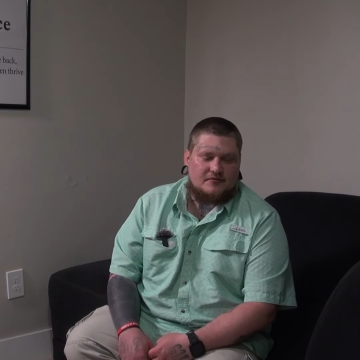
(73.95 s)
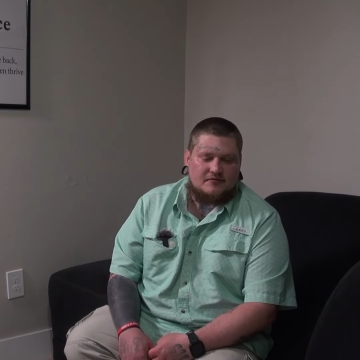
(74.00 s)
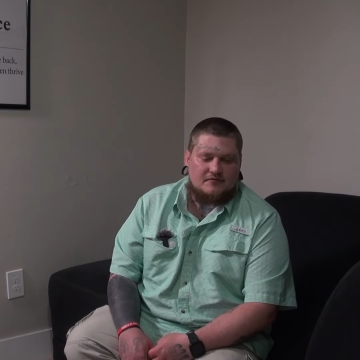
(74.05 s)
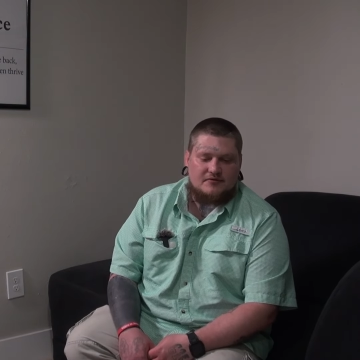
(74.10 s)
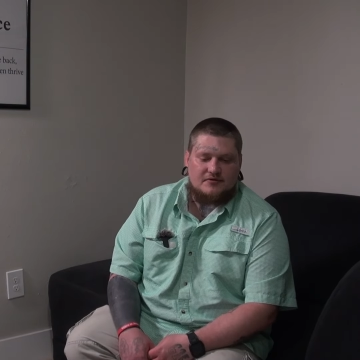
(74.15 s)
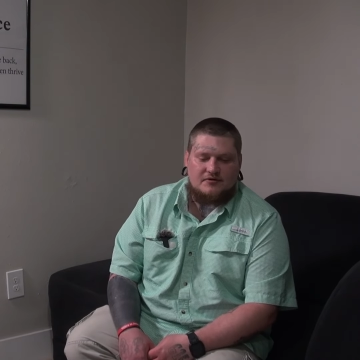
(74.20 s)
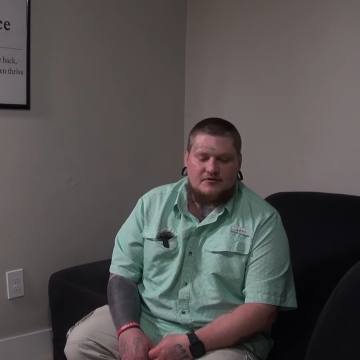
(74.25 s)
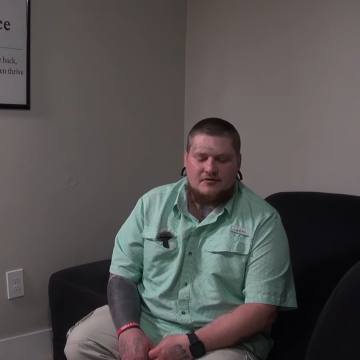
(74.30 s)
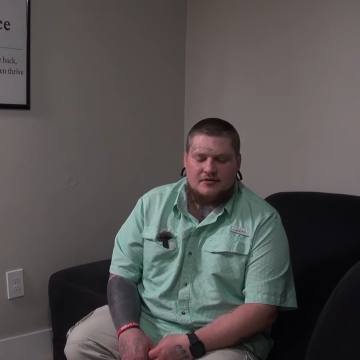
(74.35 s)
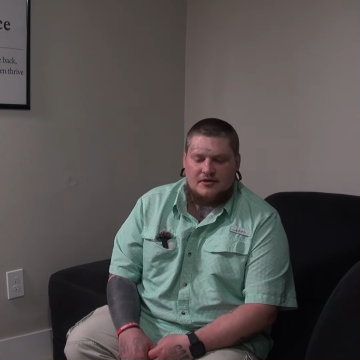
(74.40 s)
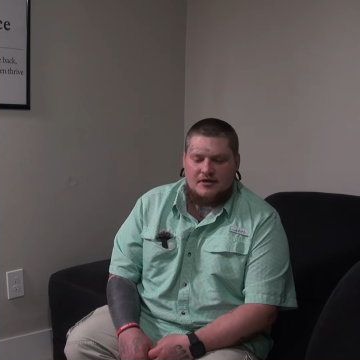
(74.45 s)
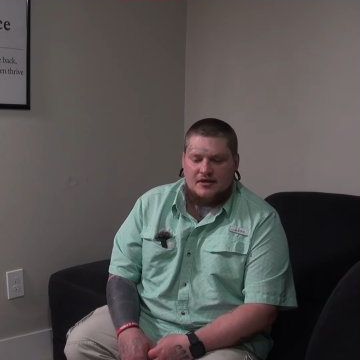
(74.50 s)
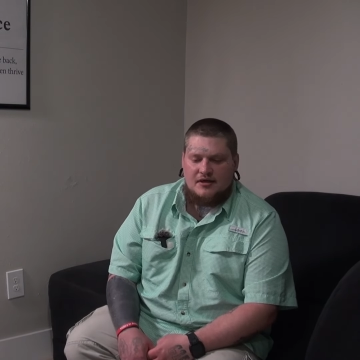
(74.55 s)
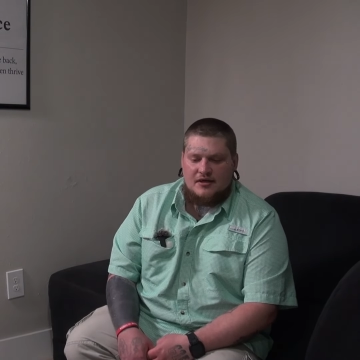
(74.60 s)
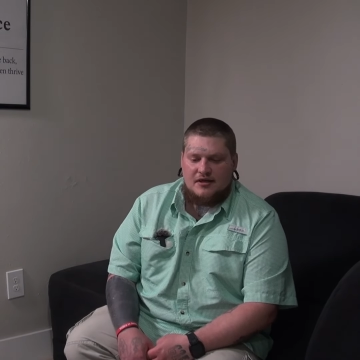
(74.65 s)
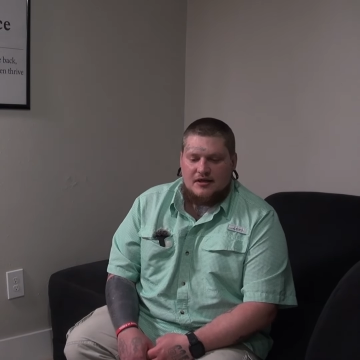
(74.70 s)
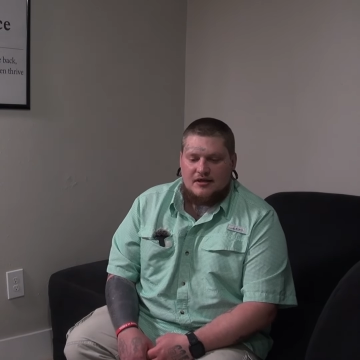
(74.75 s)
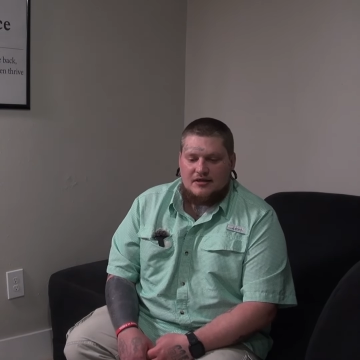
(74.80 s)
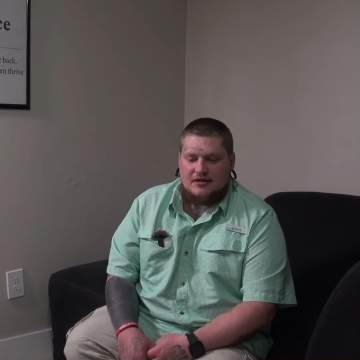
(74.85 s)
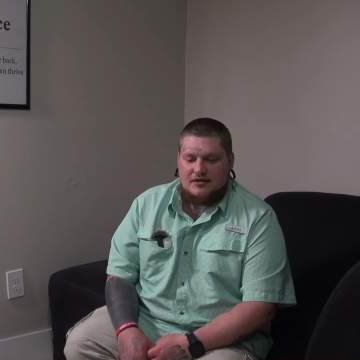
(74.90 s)
Well,
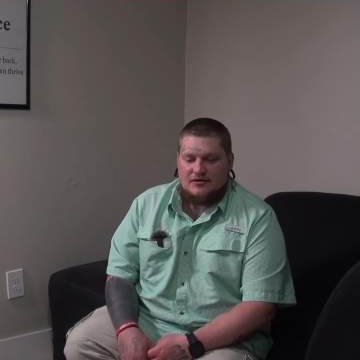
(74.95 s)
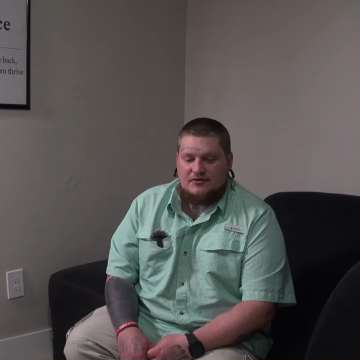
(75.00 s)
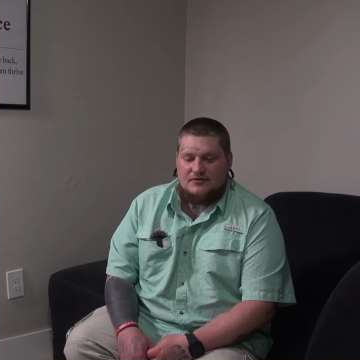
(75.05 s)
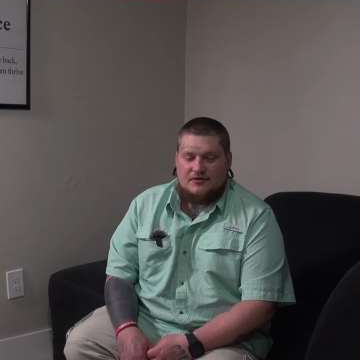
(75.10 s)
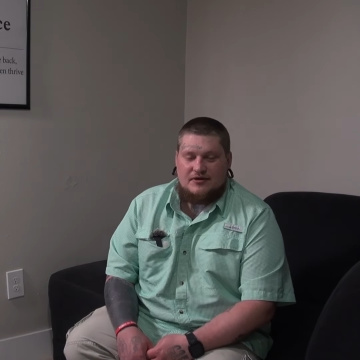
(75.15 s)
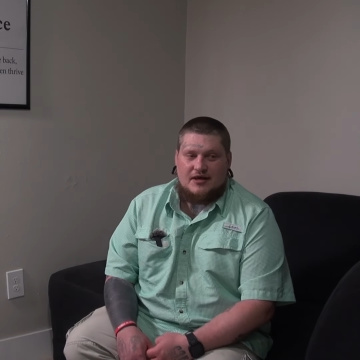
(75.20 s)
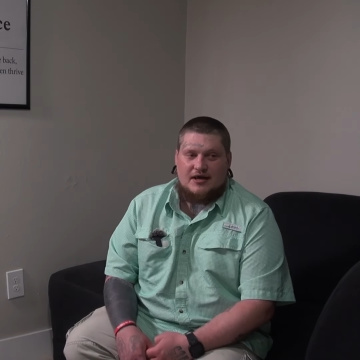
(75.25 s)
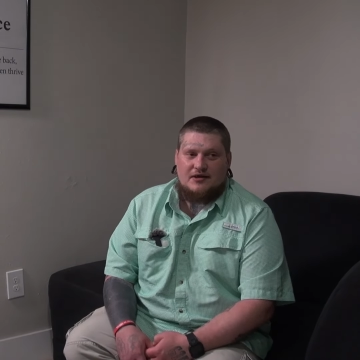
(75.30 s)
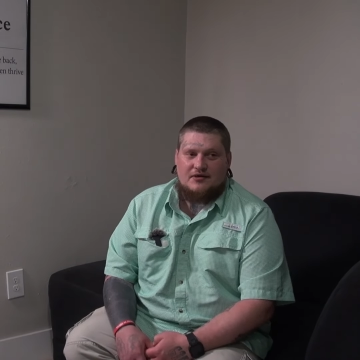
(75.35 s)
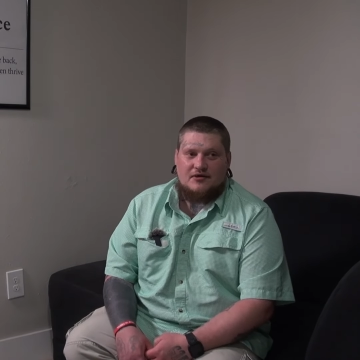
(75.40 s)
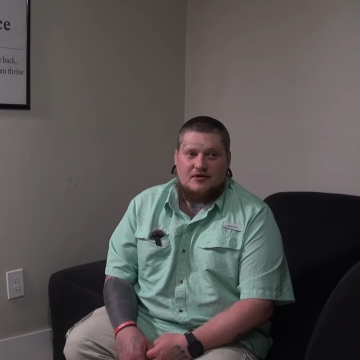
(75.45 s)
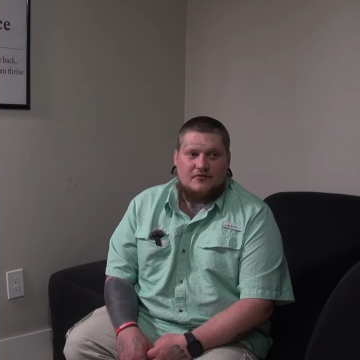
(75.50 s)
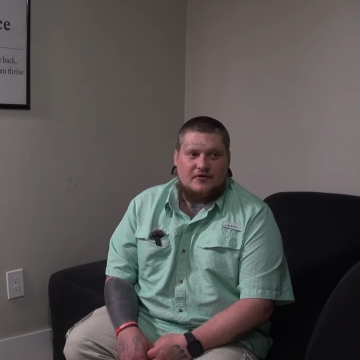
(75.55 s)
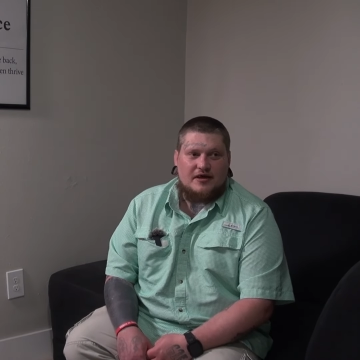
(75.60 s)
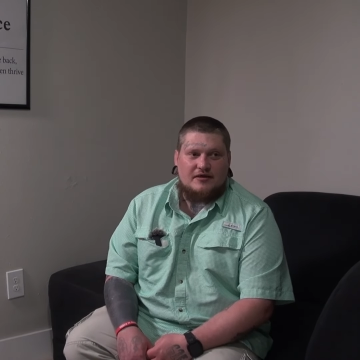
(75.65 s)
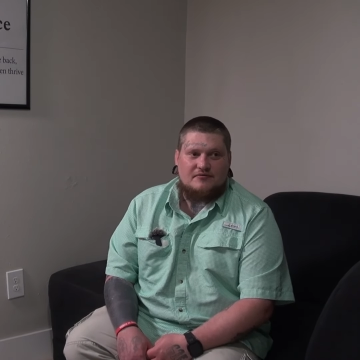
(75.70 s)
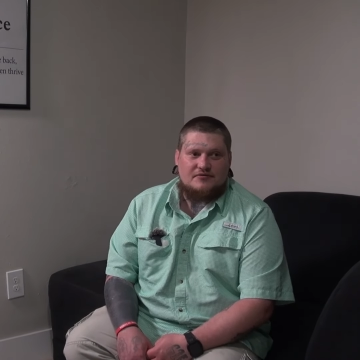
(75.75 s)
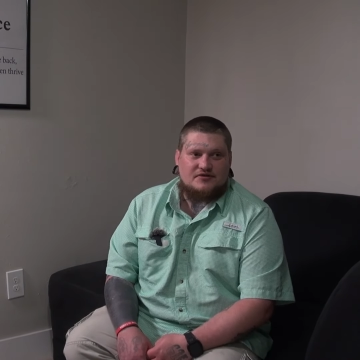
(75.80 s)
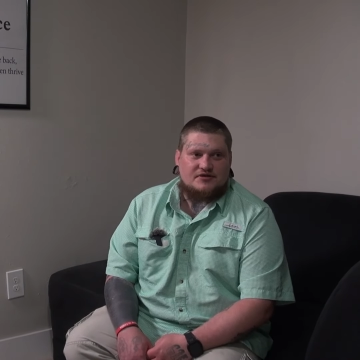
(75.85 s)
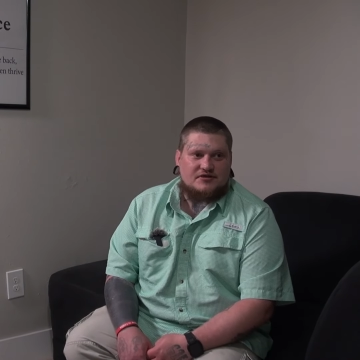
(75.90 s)
little did I know
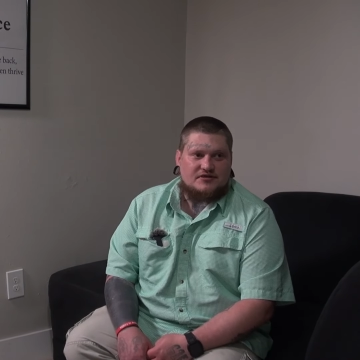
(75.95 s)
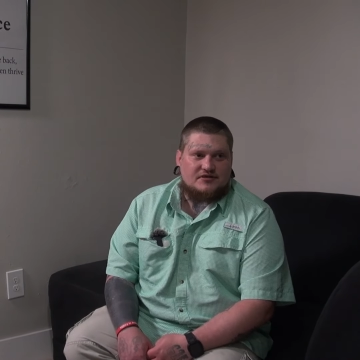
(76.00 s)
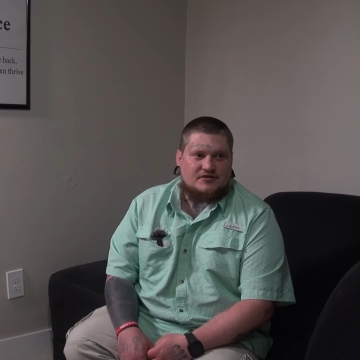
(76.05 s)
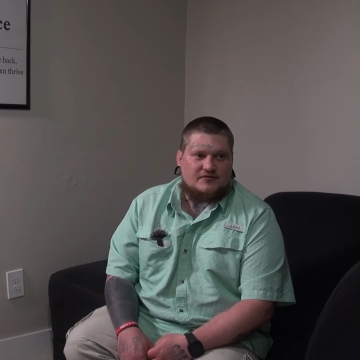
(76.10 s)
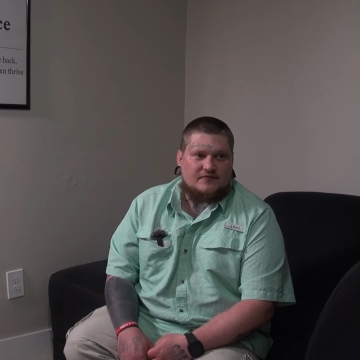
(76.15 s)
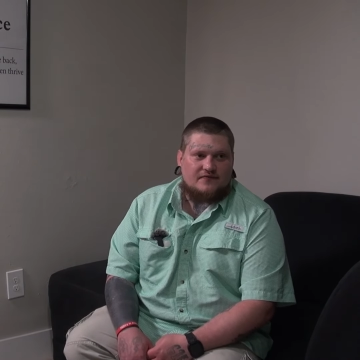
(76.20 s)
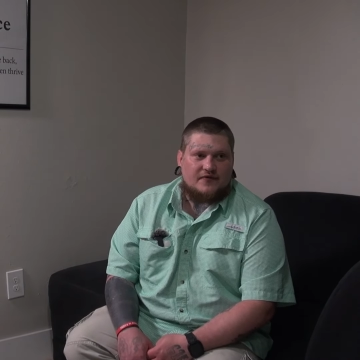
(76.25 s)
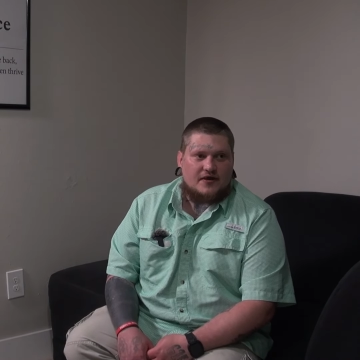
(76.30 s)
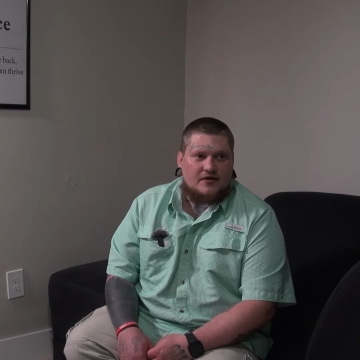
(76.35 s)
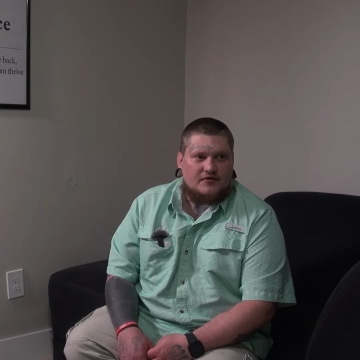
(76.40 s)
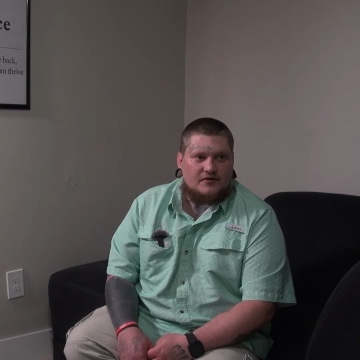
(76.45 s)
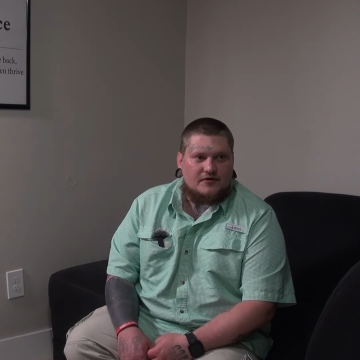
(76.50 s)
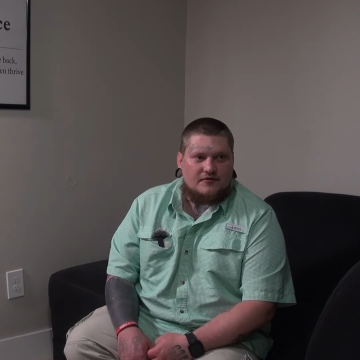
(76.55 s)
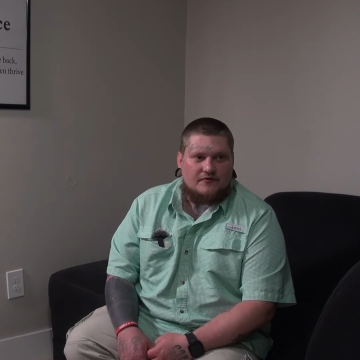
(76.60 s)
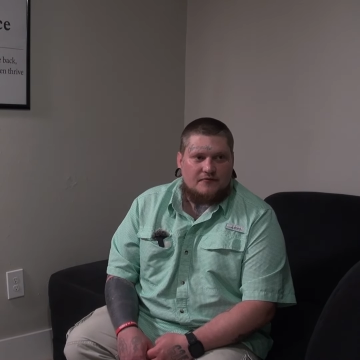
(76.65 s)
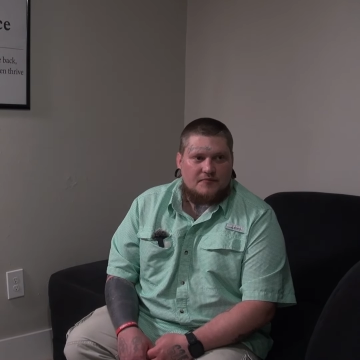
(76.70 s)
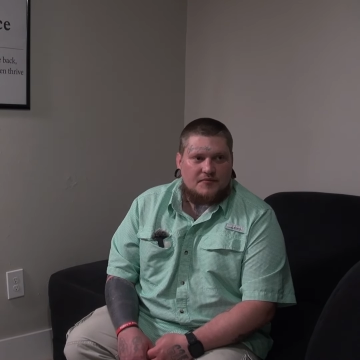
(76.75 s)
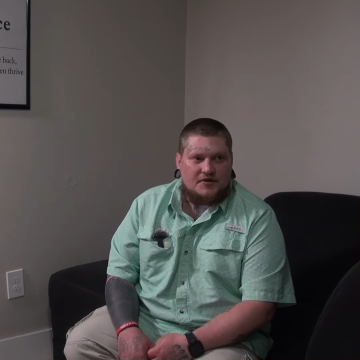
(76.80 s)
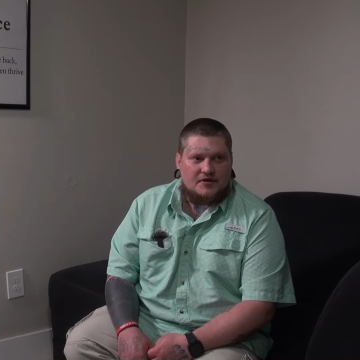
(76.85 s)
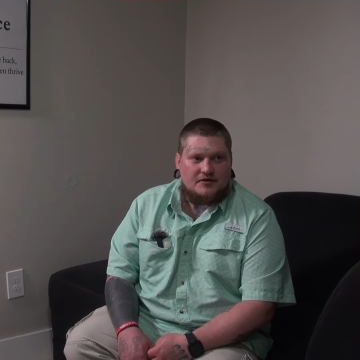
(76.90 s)
that was just a failure
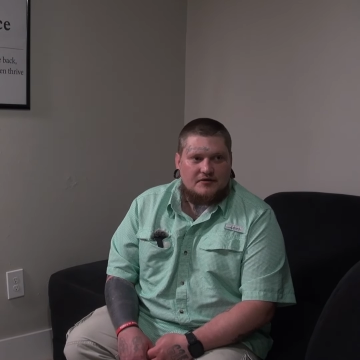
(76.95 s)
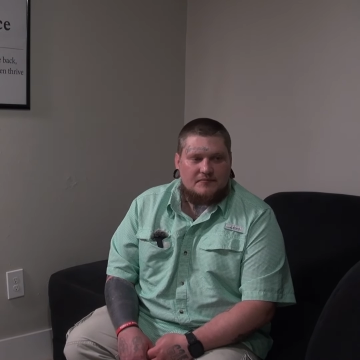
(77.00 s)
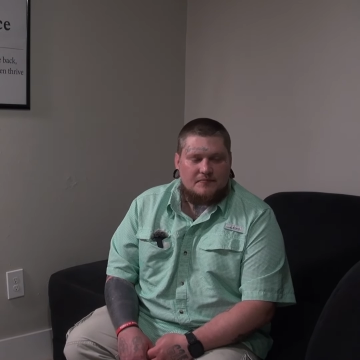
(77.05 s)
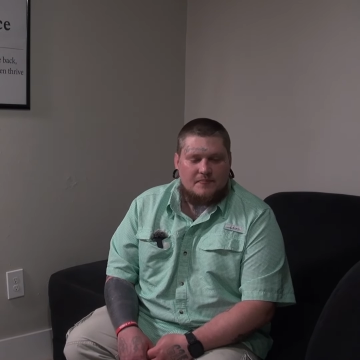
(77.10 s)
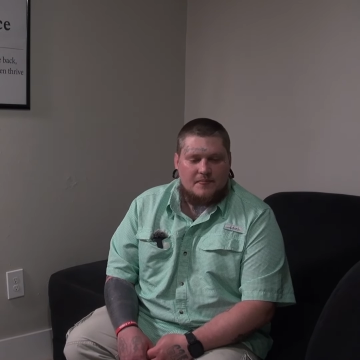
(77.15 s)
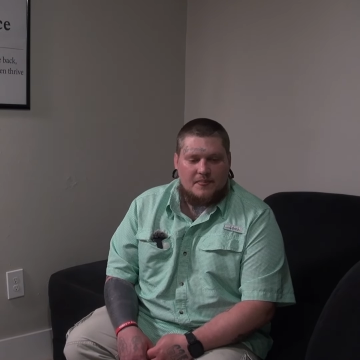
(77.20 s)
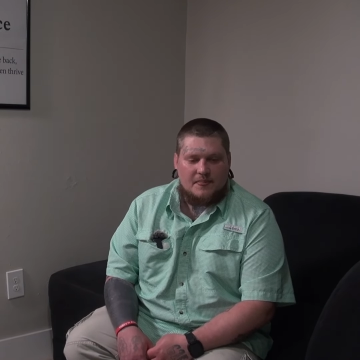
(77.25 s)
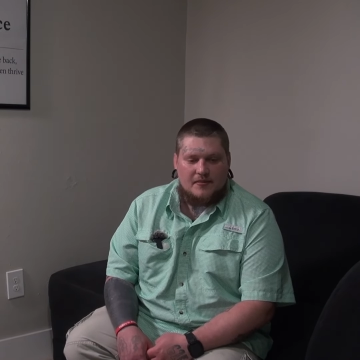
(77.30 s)
for me.